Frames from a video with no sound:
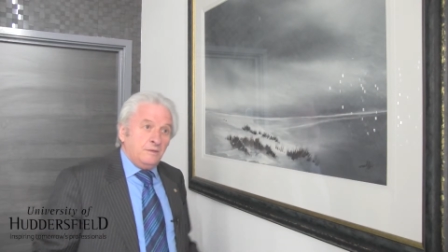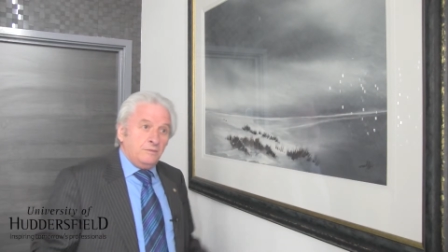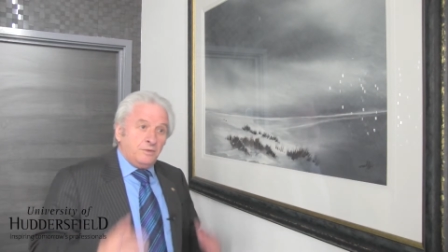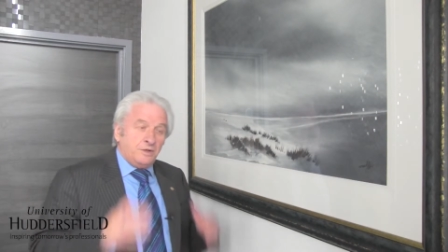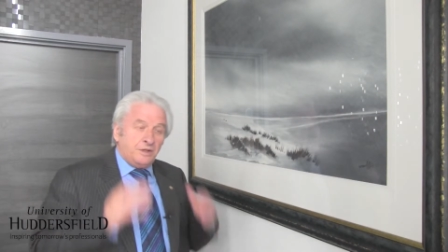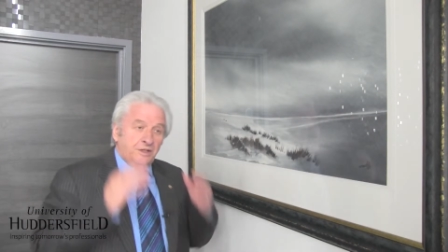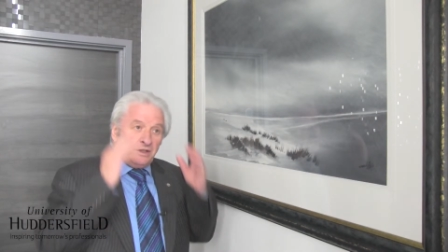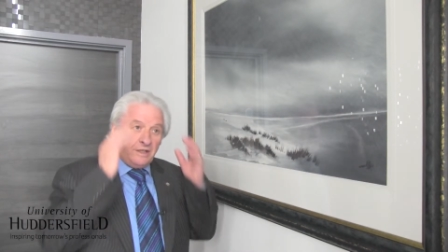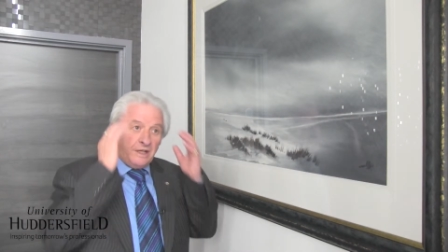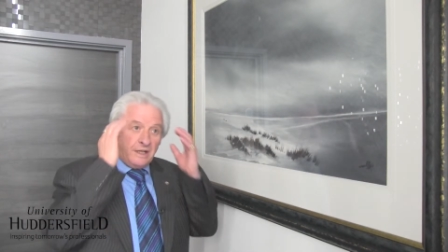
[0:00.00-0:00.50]

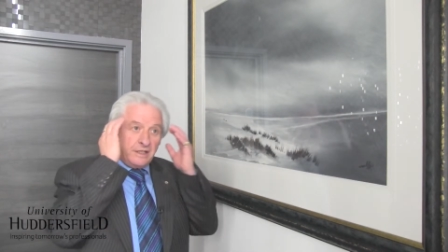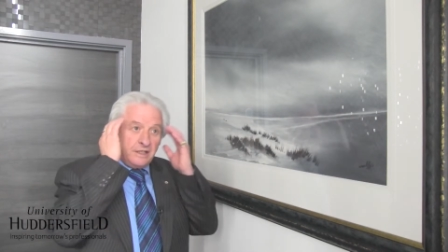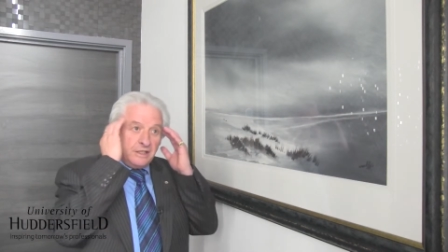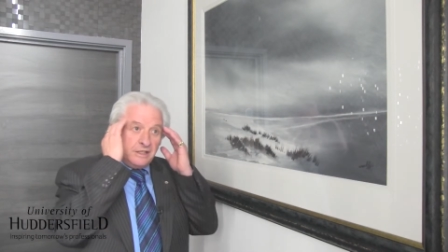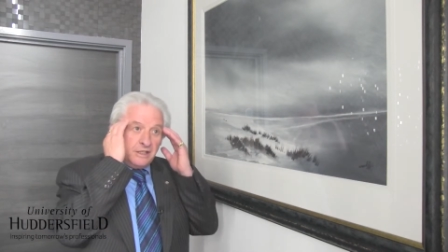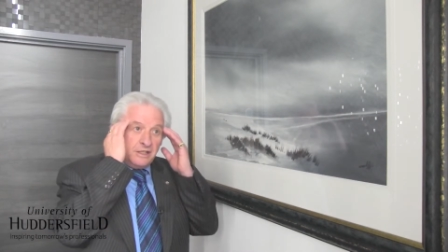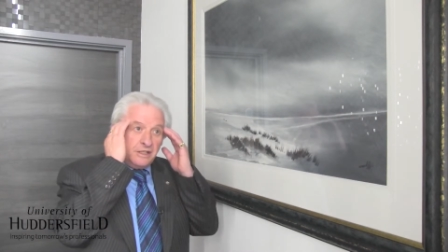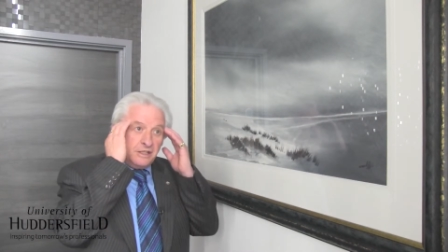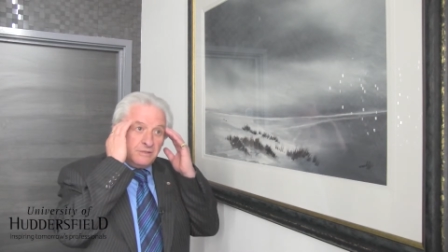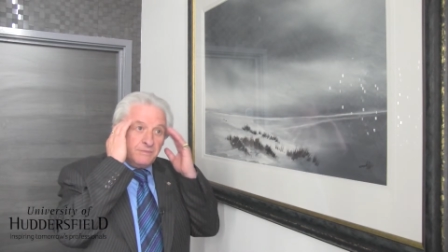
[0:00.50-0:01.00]
But he'd had
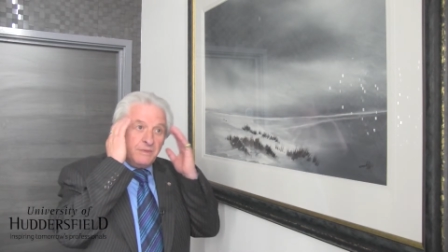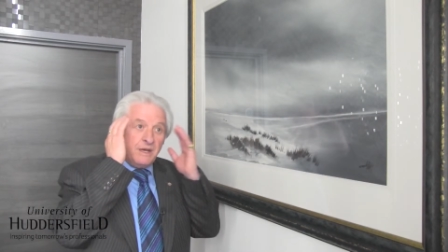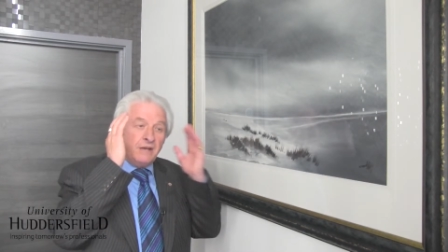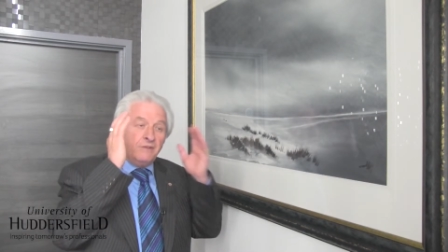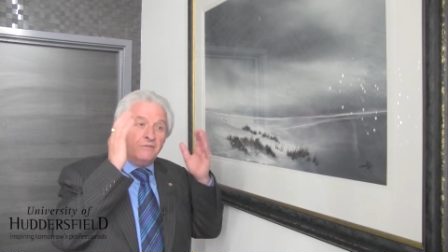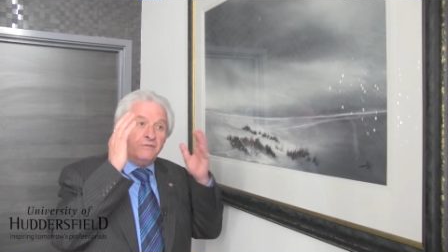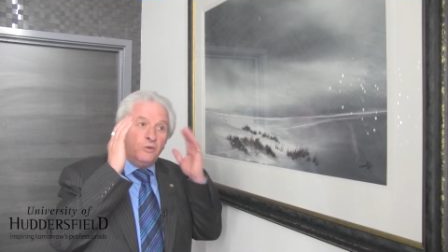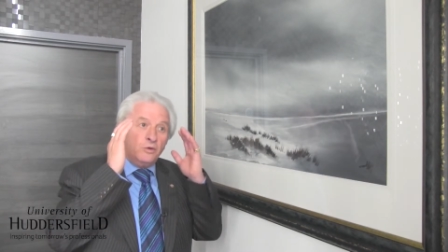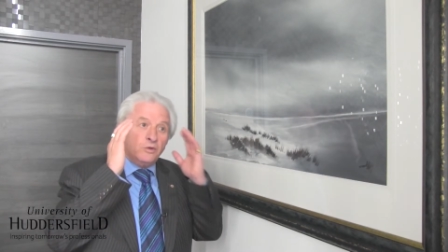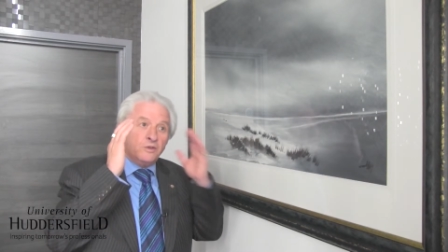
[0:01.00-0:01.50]
it in his
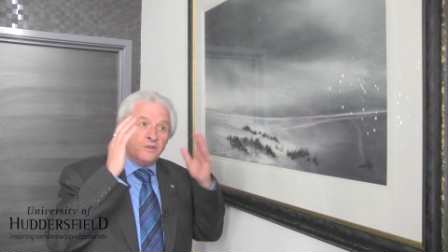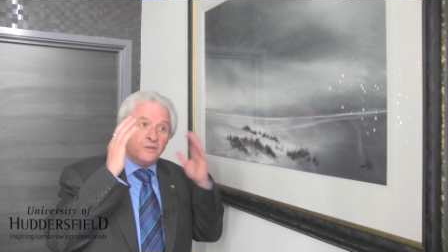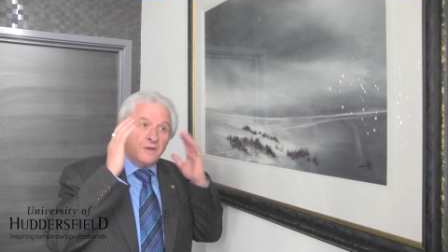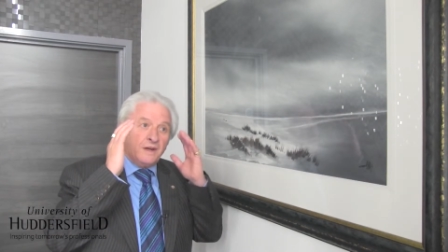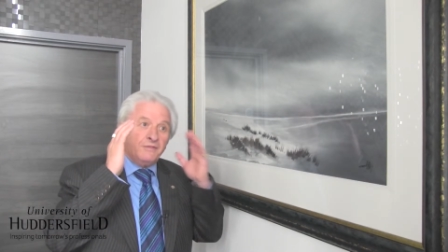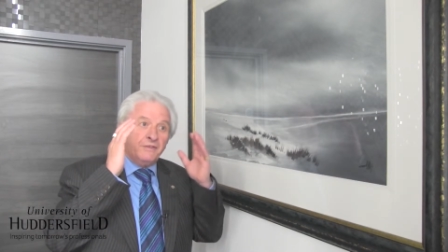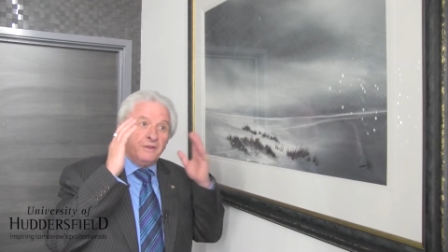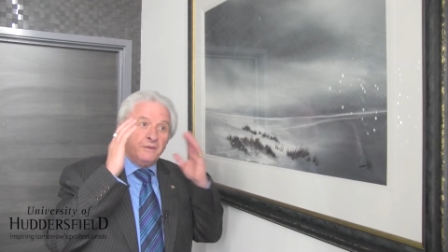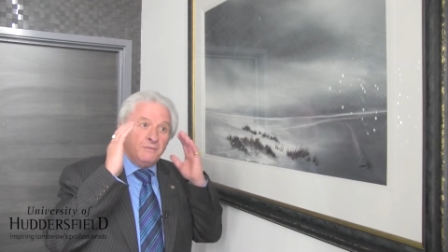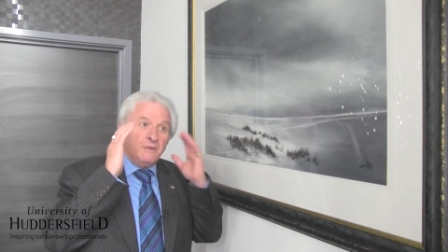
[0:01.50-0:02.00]
mind,
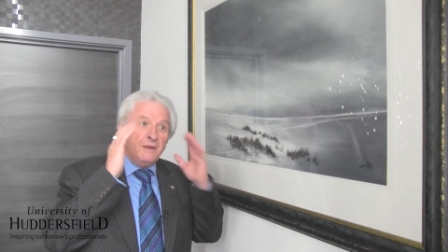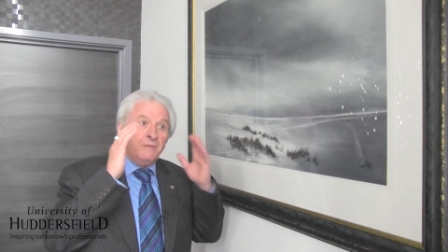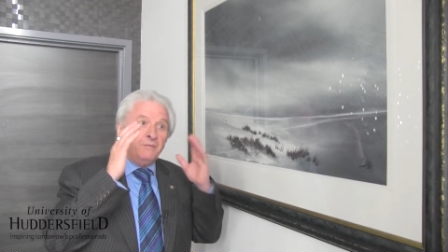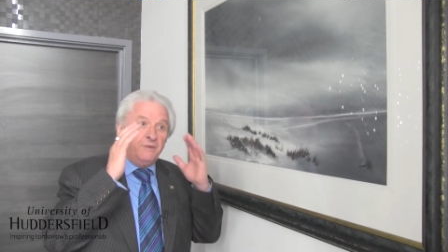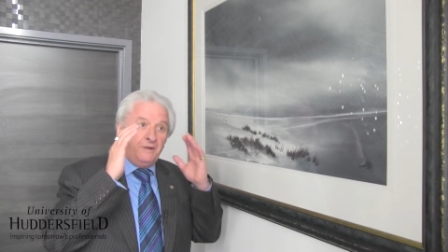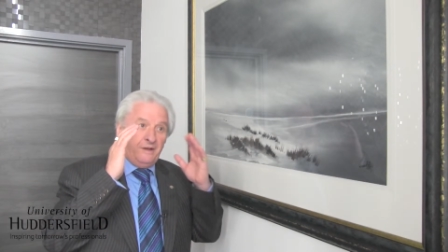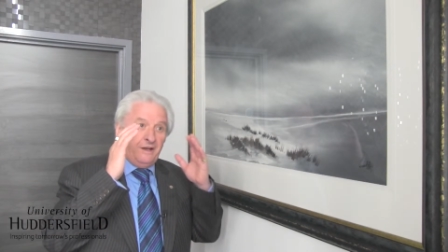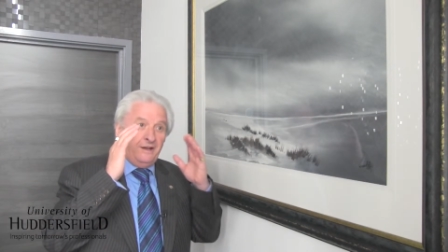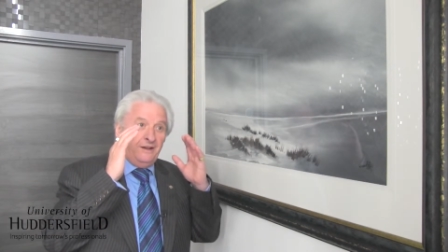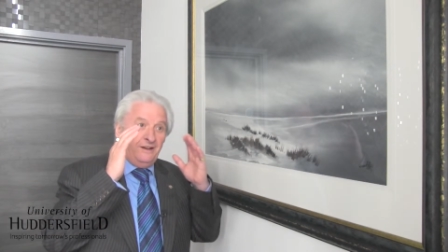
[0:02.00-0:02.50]
photographic
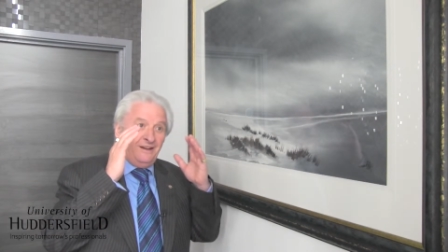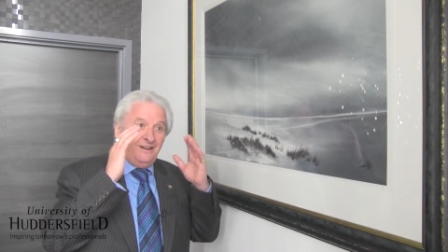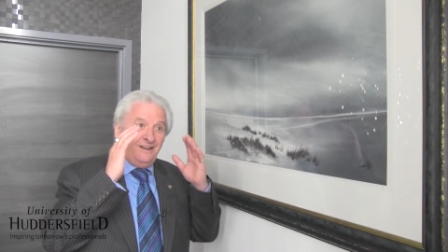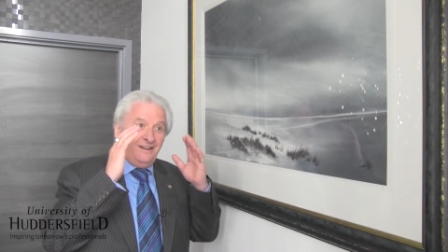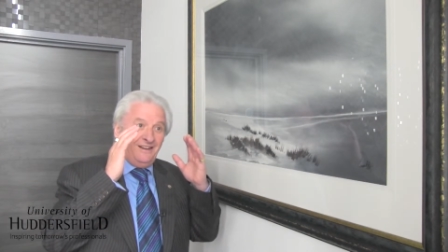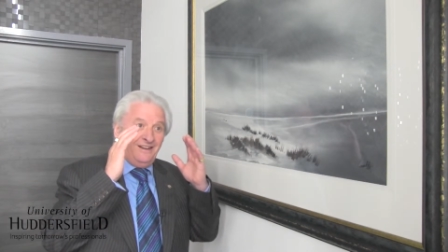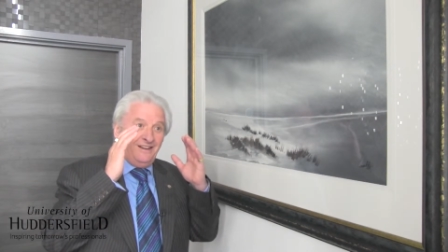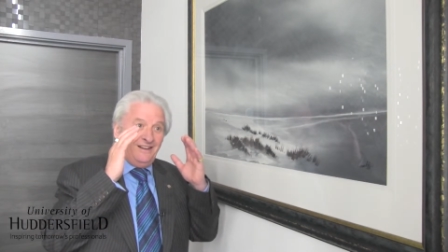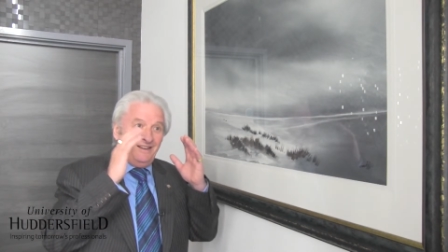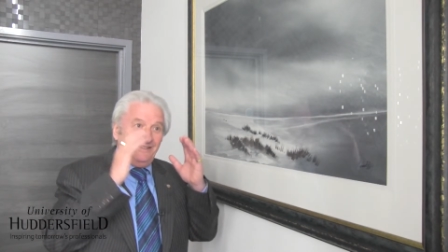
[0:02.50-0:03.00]
memory,
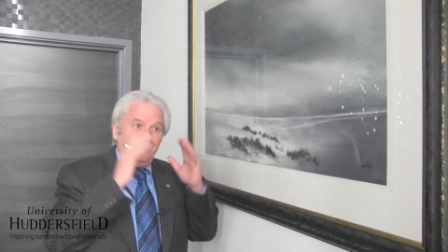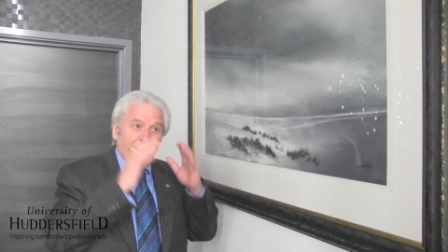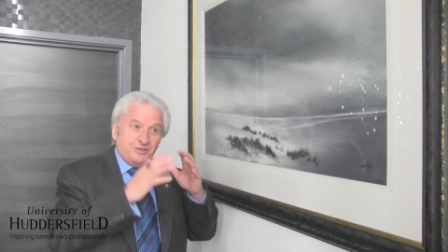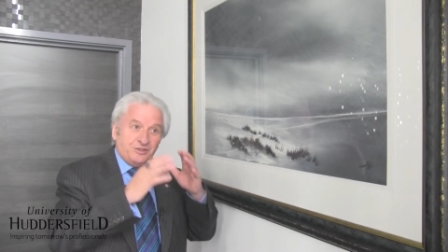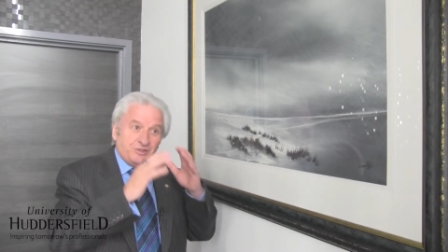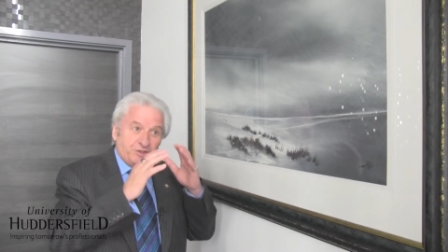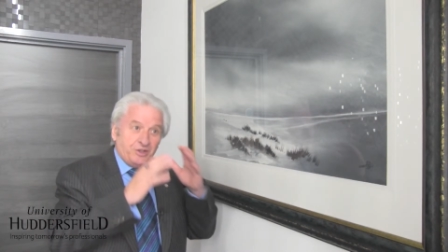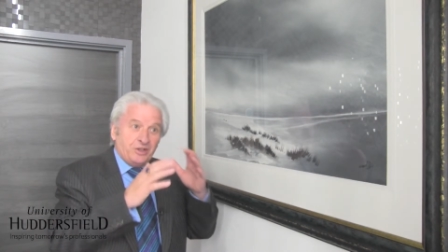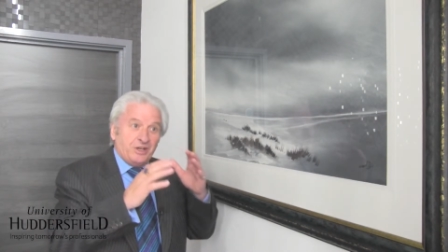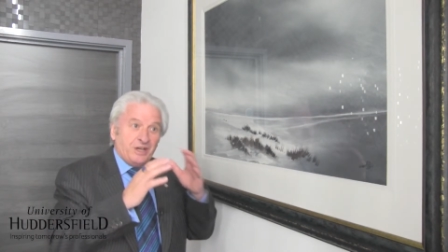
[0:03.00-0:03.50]

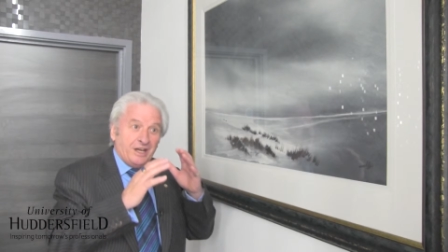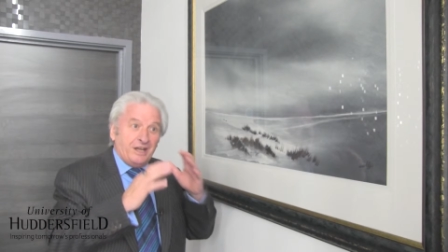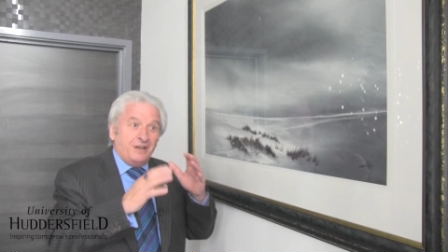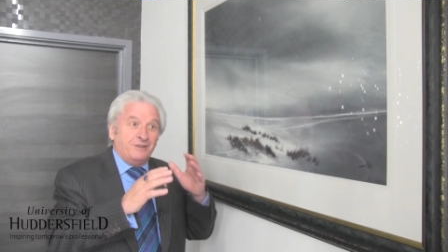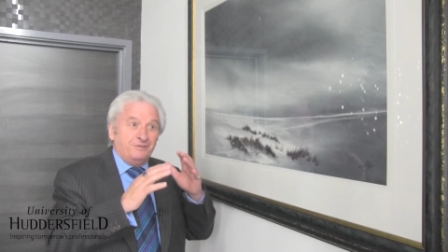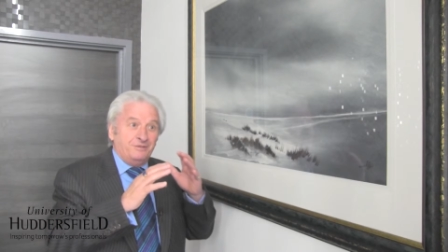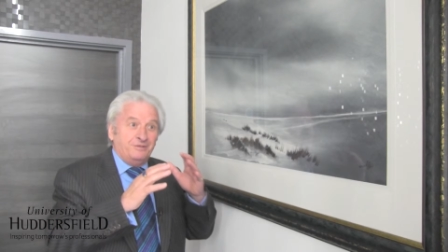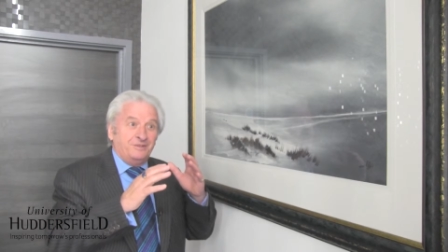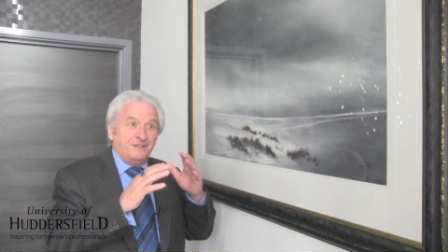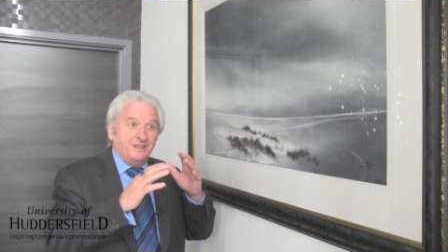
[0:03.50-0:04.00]
which you've got to
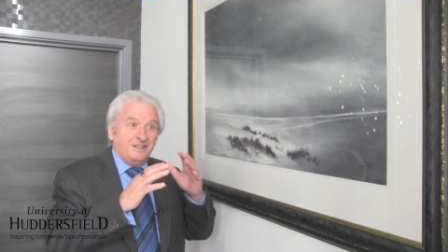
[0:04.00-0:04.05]
have.